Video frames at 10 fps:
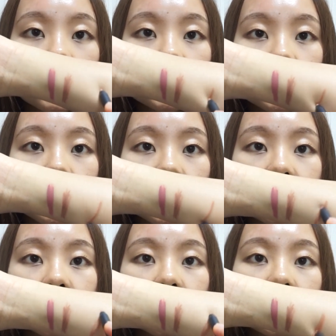So
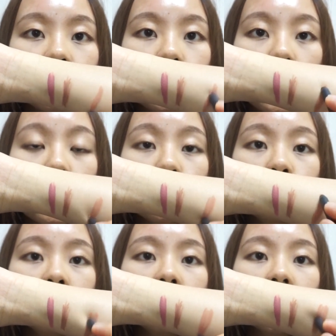this is
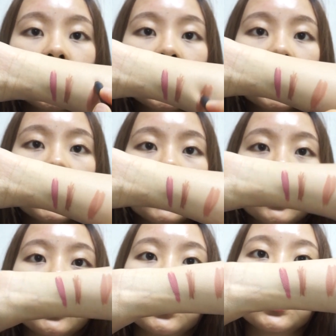Exposed.
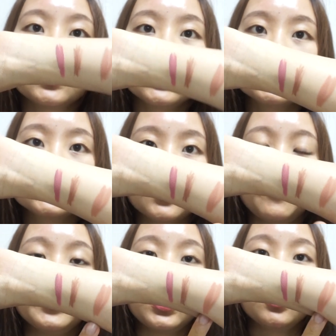It's
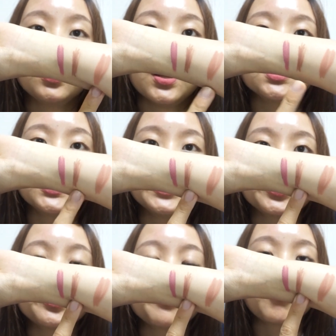definitely a lot
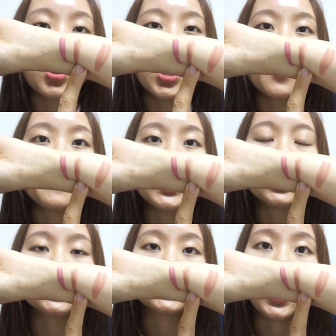lighter from
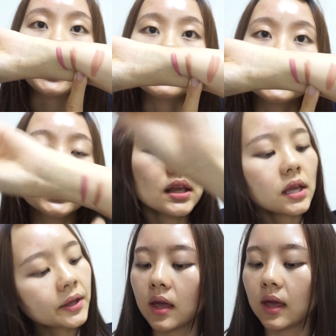
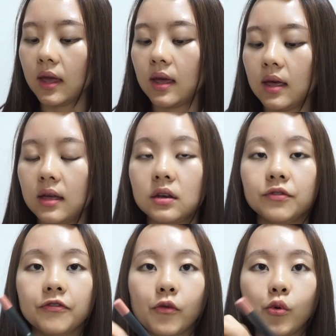Kylie,
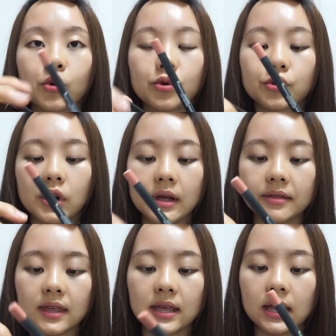and for
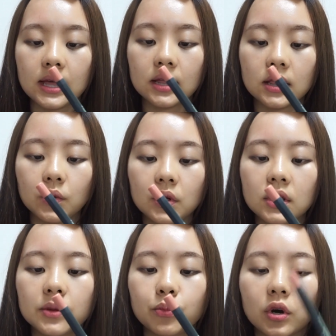the liquid
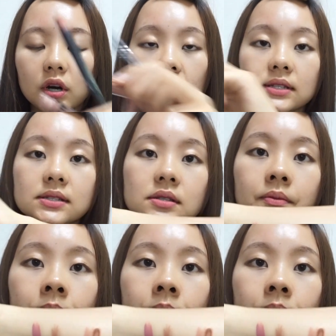lip product,